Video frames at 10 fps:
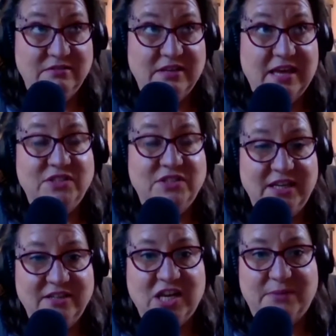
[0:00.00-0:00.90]

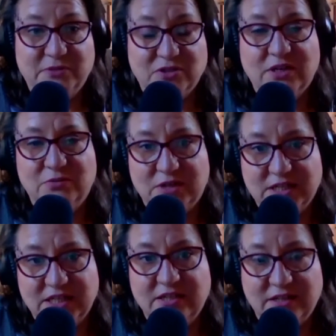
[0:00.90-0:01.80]
FDA Chapter
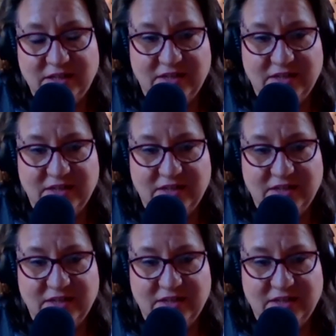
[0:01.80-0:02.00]
21.